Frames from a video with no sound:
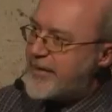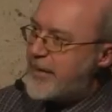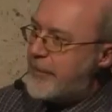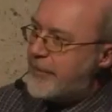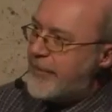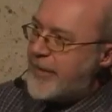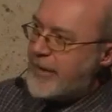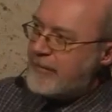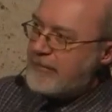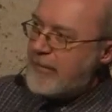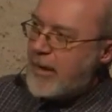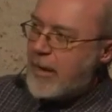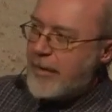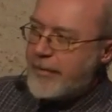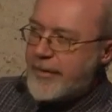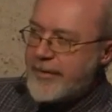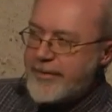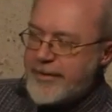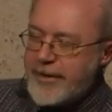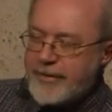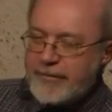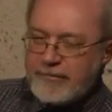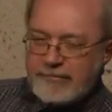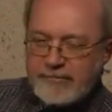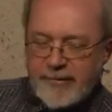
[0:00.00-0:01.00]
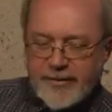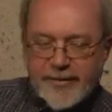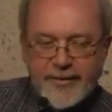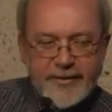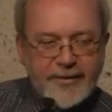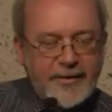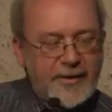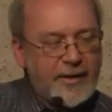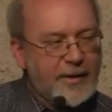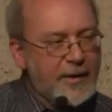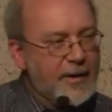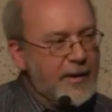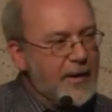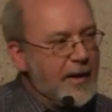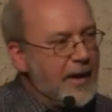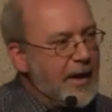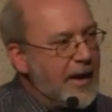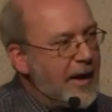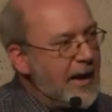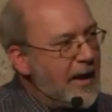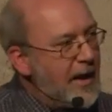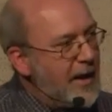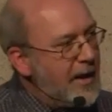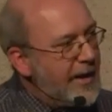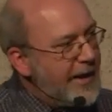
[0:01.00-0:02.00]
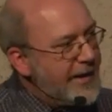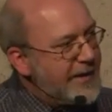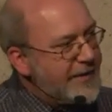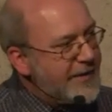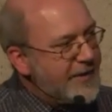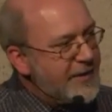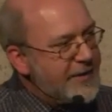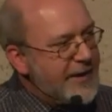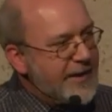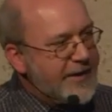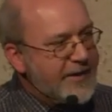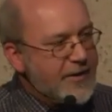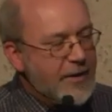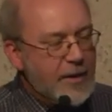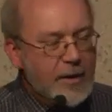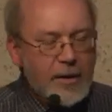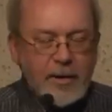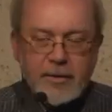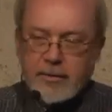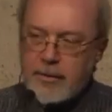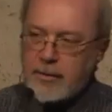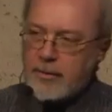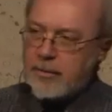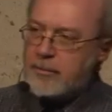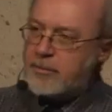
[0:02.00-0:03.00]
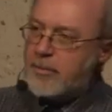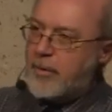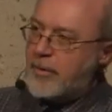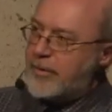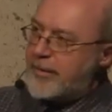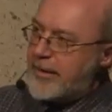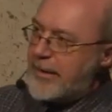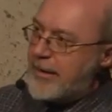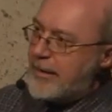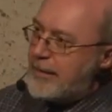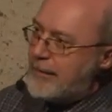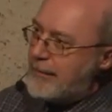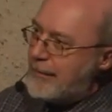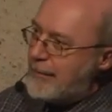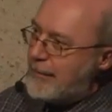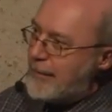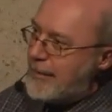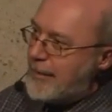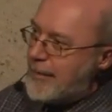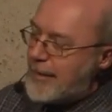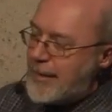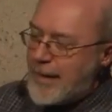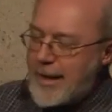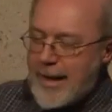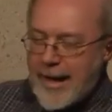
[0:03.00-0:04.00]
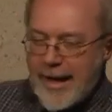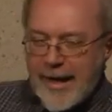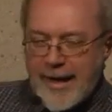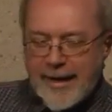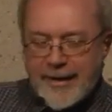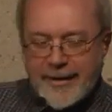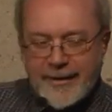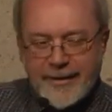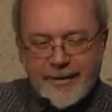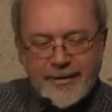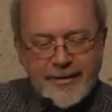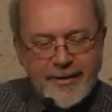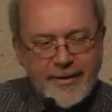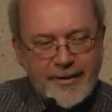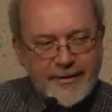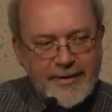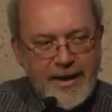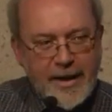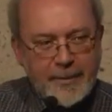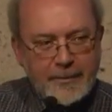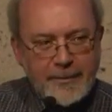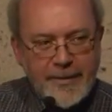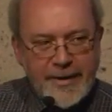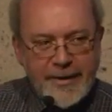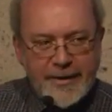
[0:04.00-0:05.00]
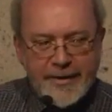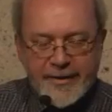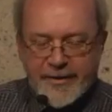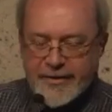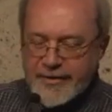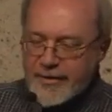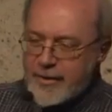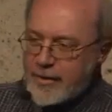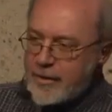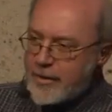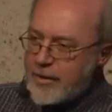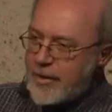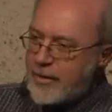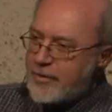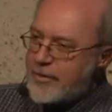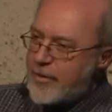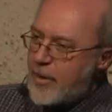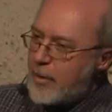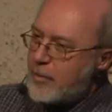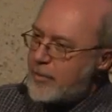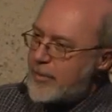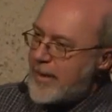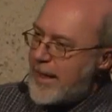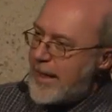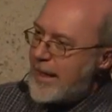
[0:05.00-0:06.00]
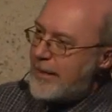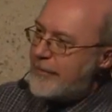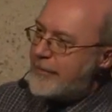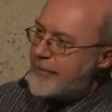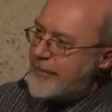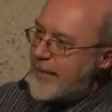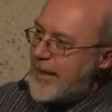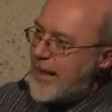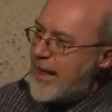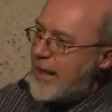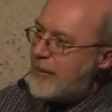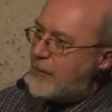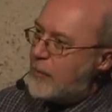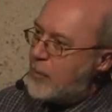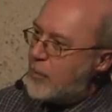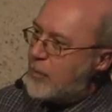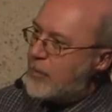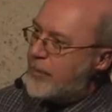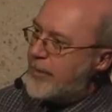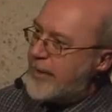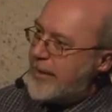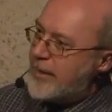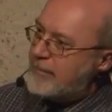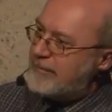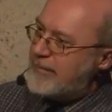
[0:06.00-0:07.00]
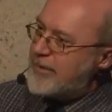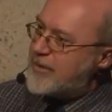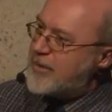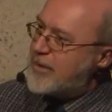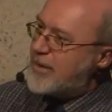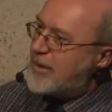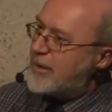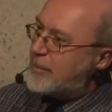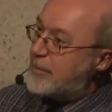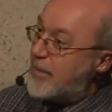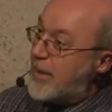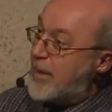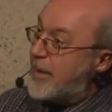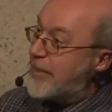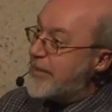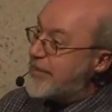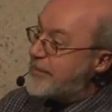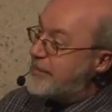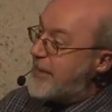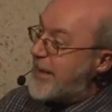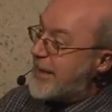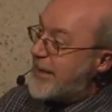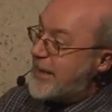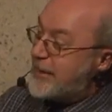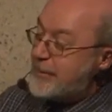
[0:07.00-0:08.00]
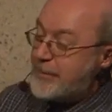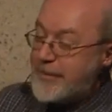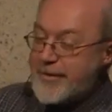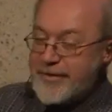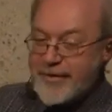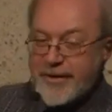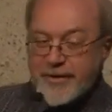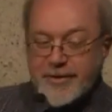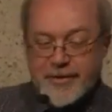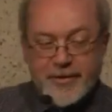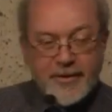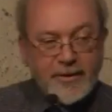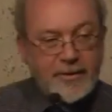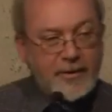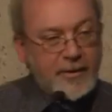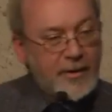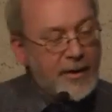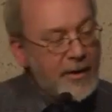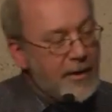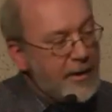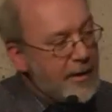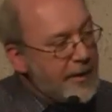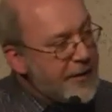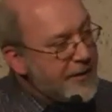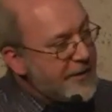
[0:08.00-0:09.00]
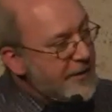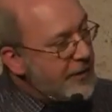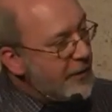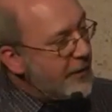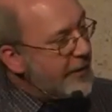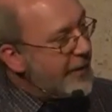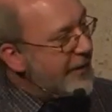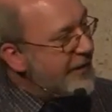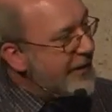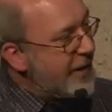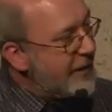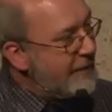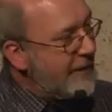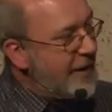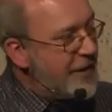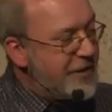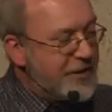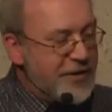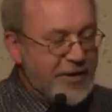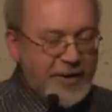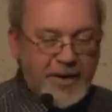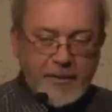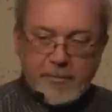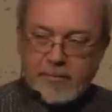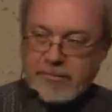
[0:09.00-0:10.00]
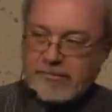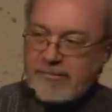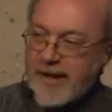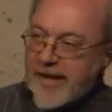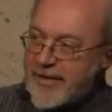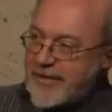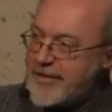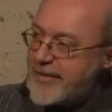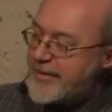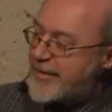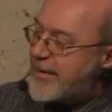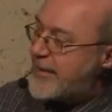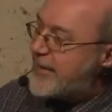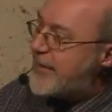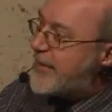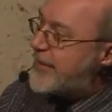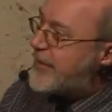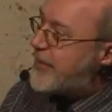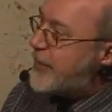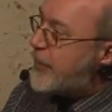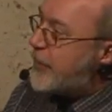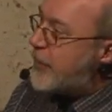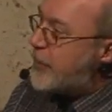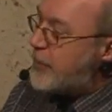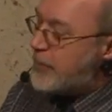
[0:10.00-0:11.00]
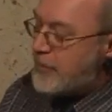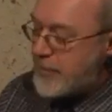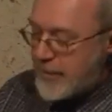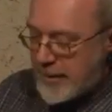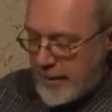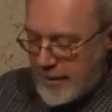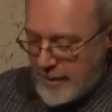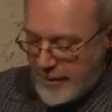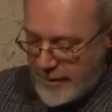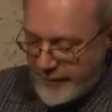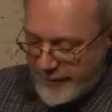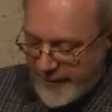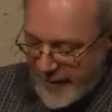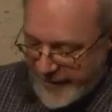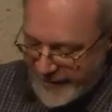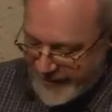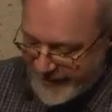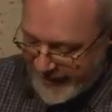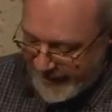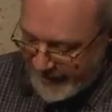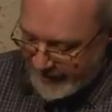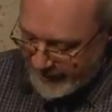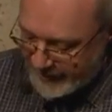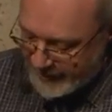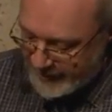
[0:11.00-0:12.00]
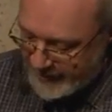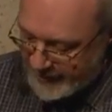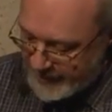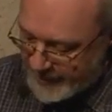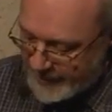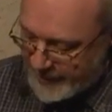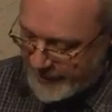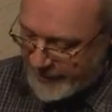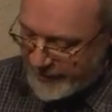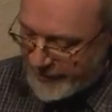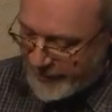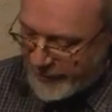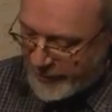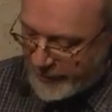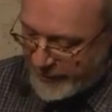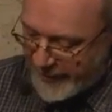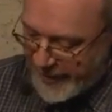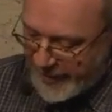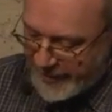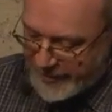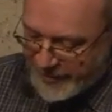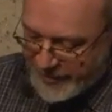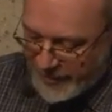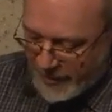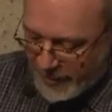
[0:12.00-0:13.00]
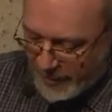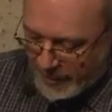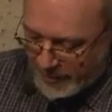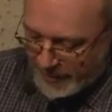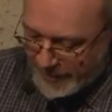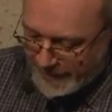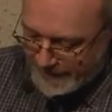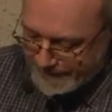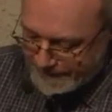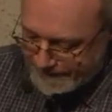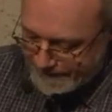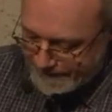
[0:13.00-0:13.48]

something rather different. It's an eternal body. And that means you don't have to have all the original parts back in position. As long as they're actually present in the tomb, they still do their job.